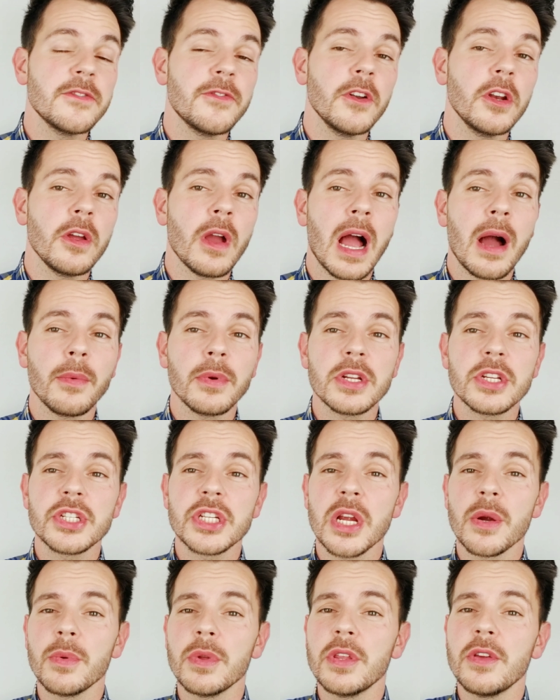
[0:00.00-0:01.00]
video, I wanna
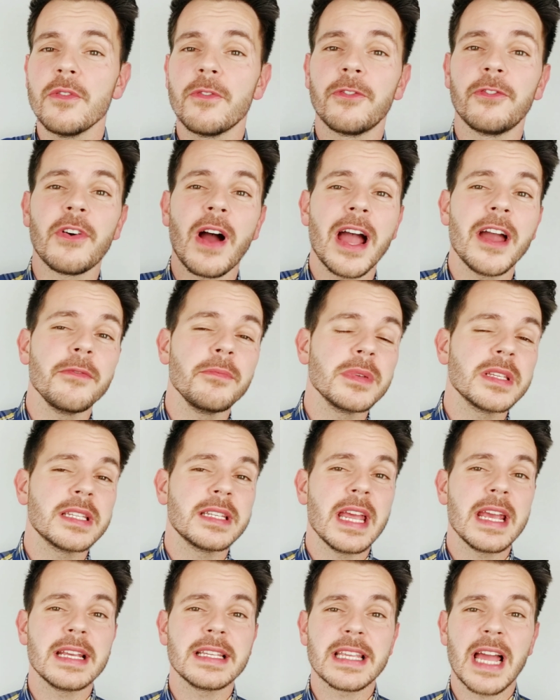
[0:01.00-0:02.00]
share with you five
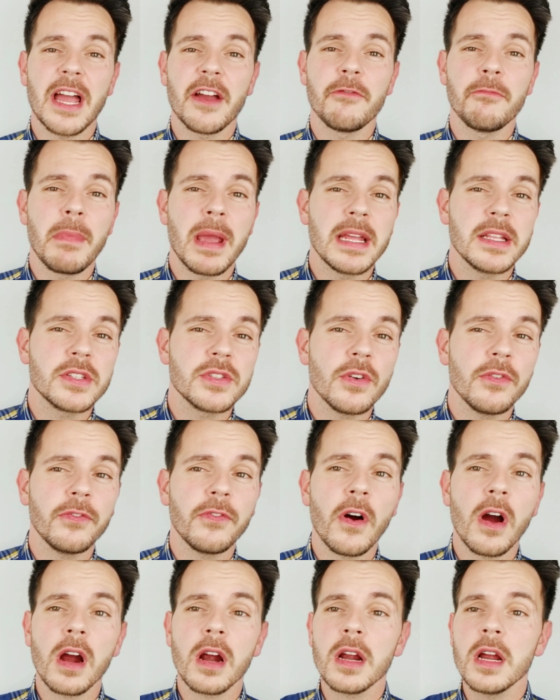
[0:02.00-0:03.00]
mistakes I have made so
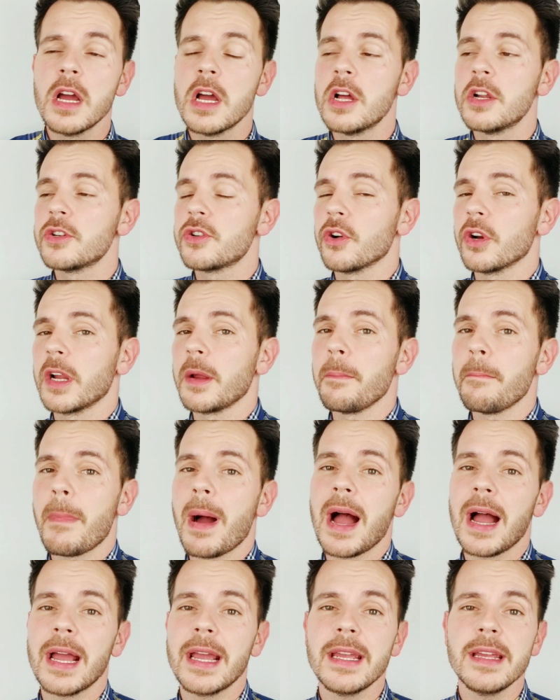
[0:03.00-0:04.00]
far during
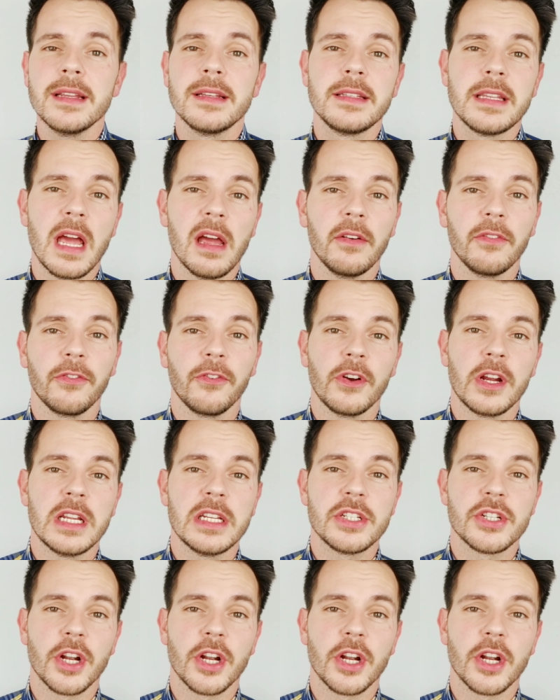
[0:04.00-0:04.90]
my debt-free